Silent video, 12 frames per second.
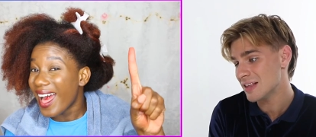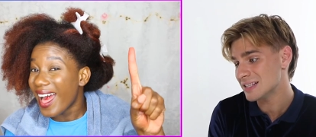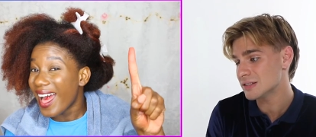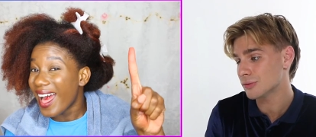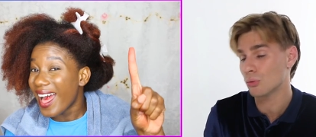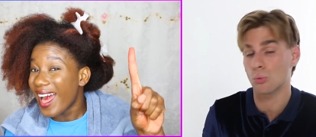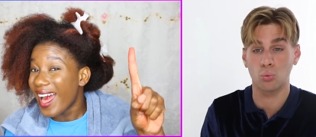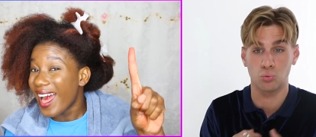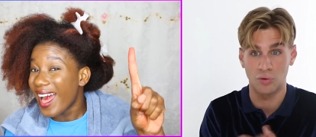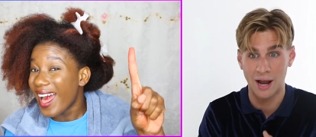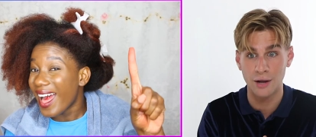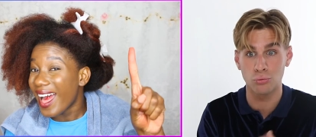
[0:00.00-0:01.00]
Speaker 1: this isn't
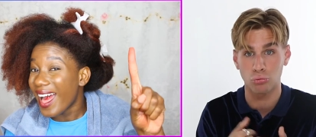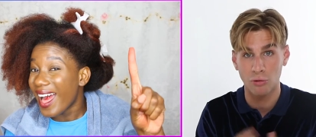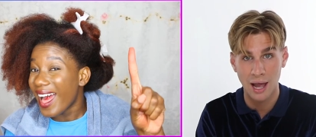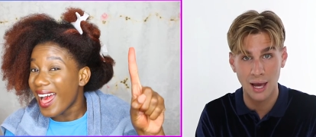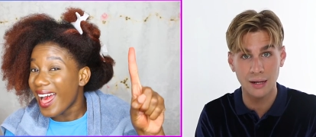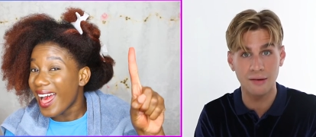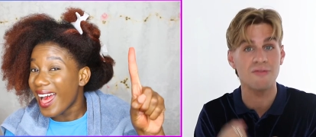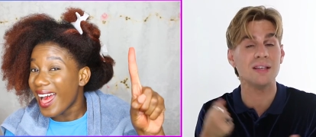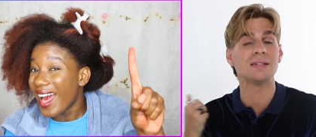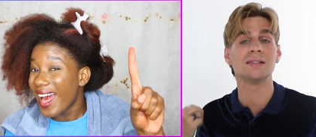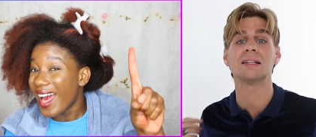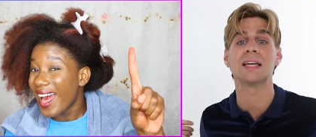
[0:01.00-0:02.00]
red, if this
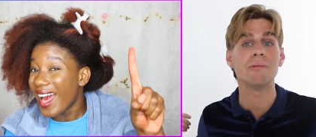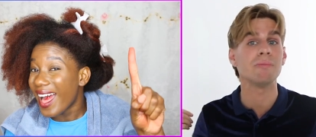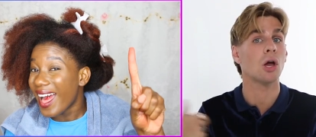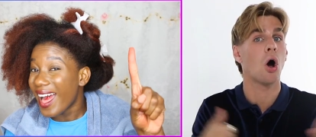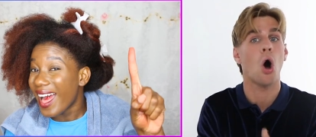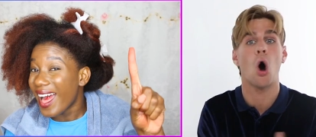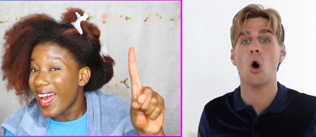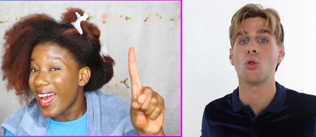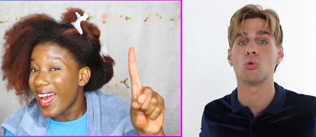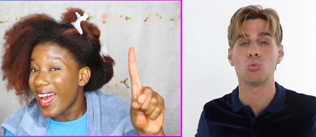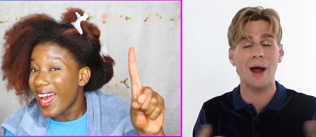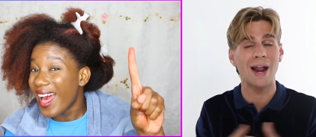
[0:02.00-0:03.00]
doesn't give me all the
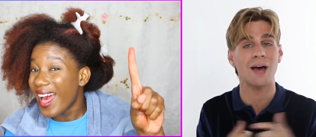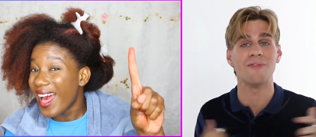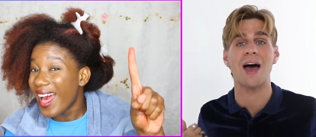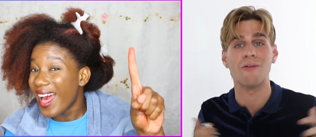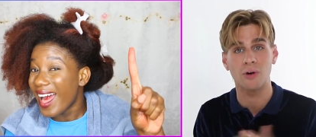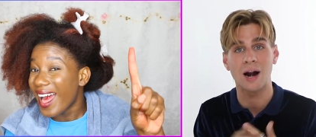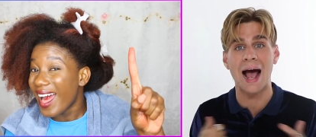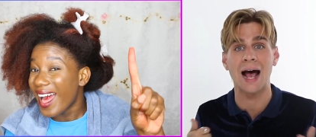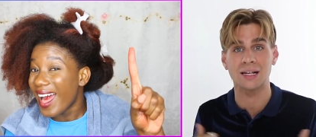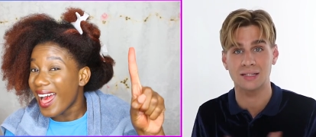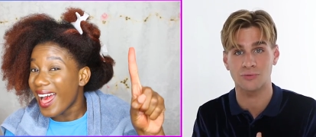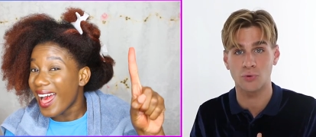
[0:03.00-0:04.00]
red I've ever
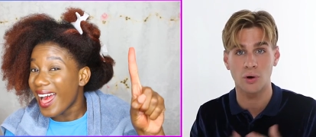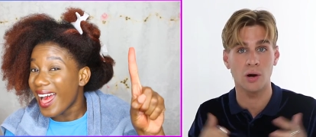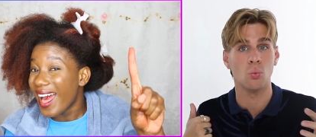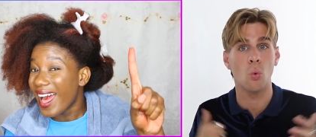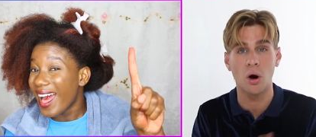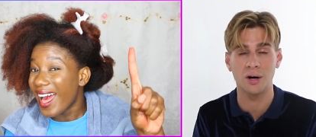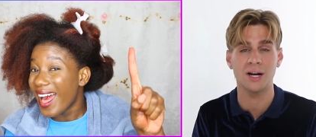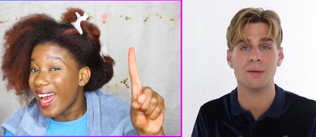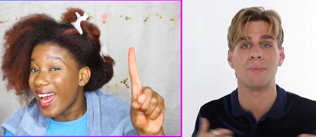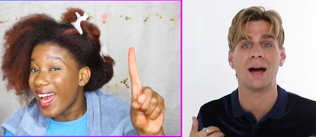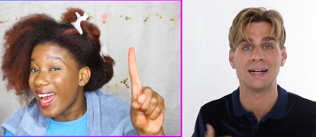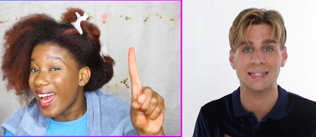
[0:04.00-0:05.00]
asked for and wanted in
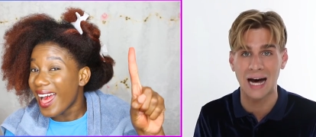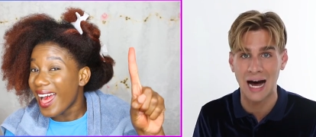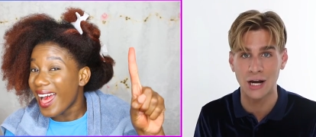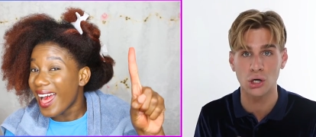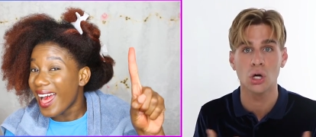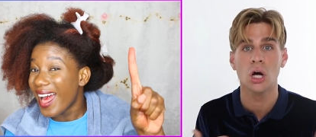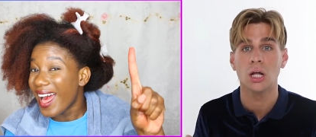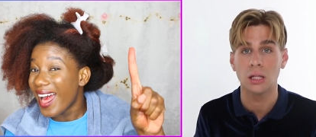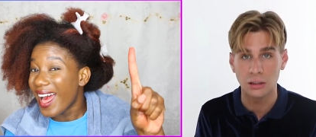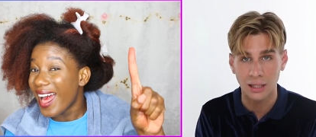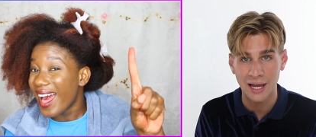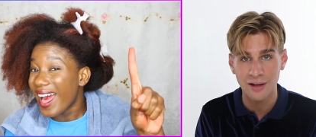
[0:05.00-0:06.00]
my entire
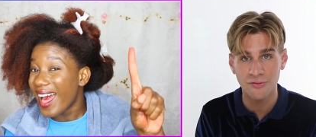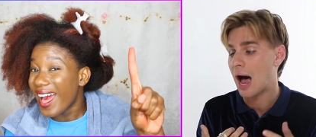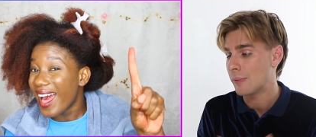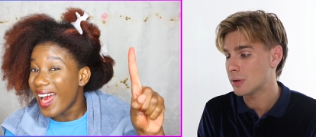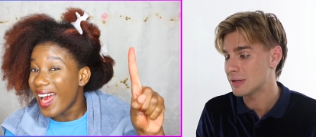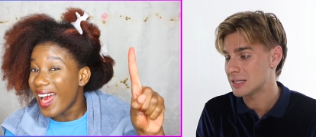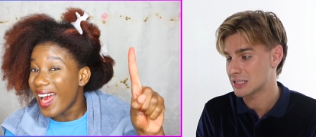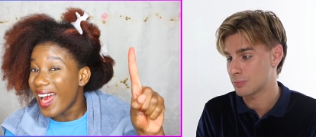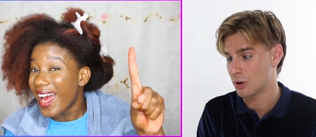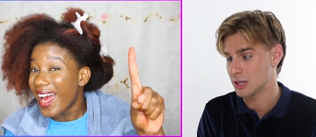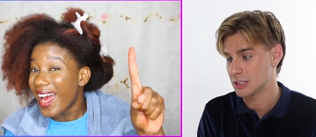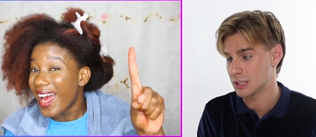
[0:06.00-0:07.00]
life, I'm gonna be
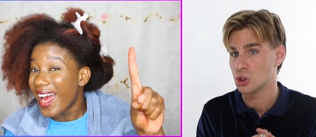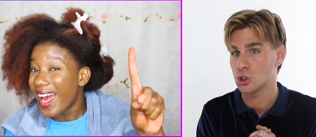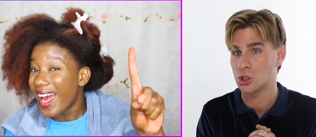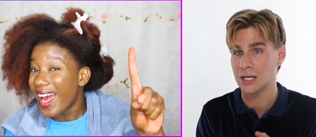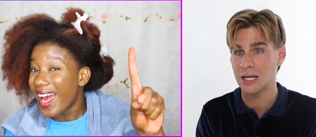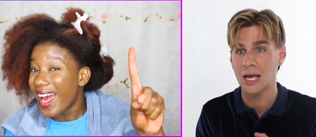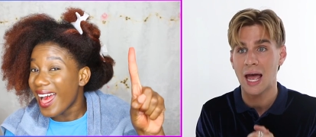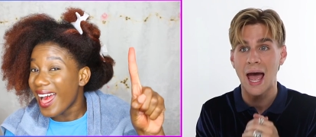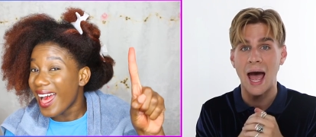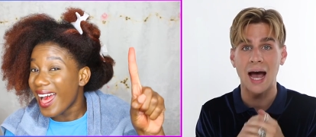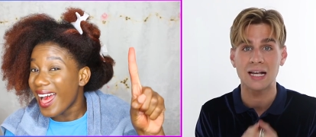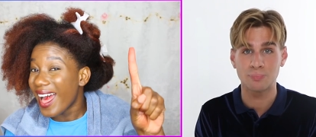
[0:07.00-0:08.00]
disappointed. She
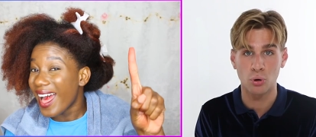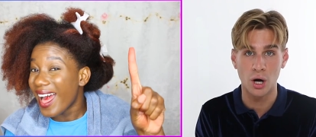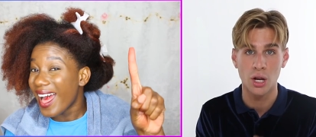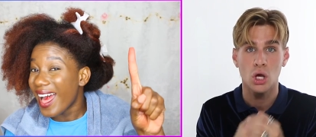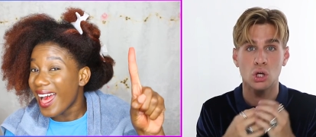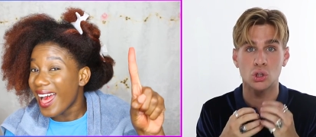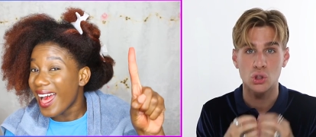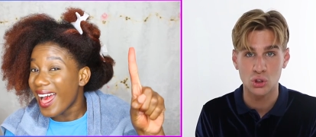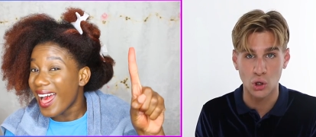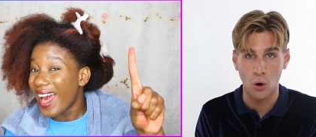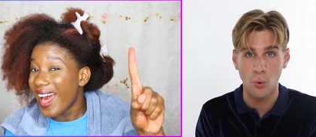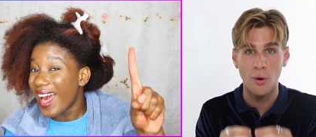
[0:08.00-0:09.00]
has put
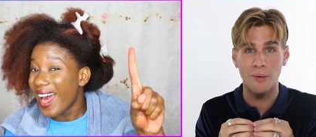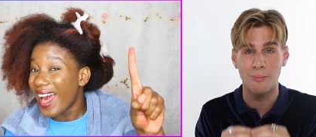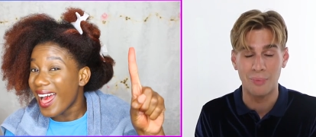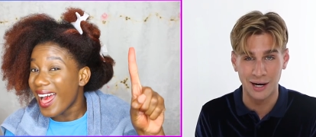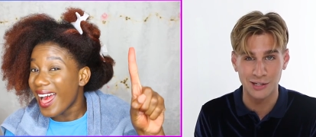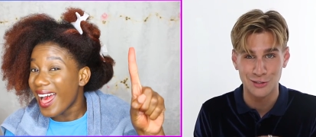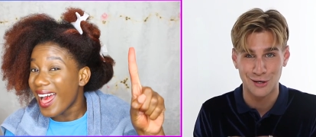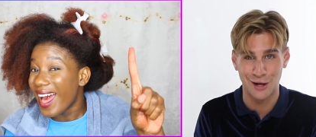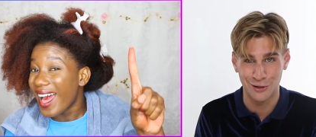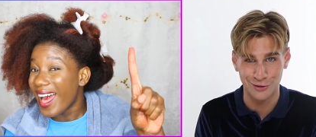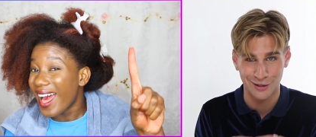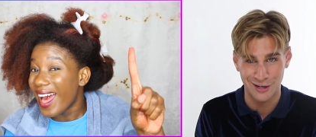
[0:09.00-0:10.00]
so much
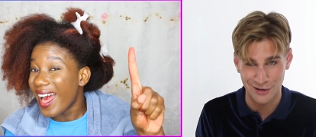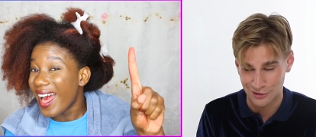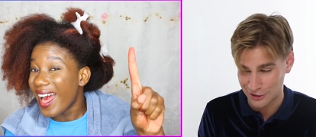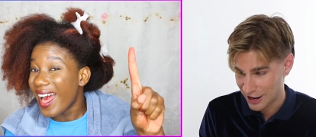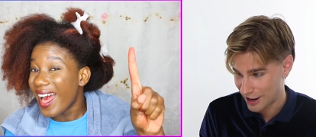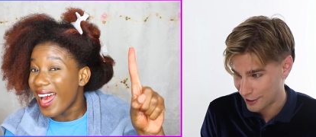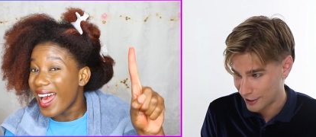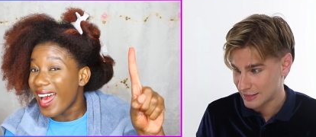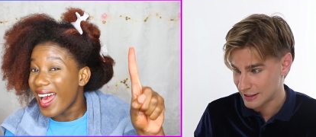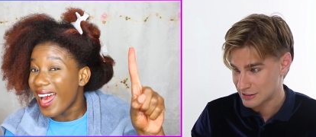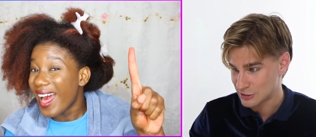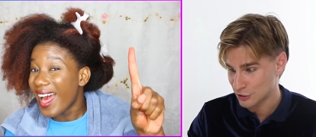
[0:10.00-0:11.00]
color in her hair.
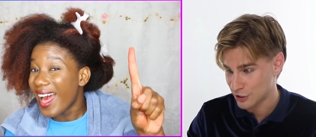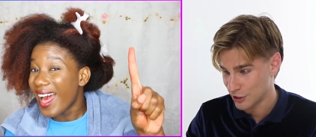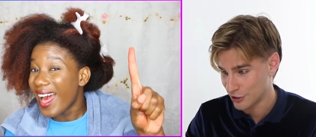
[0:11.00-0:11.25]
This is looking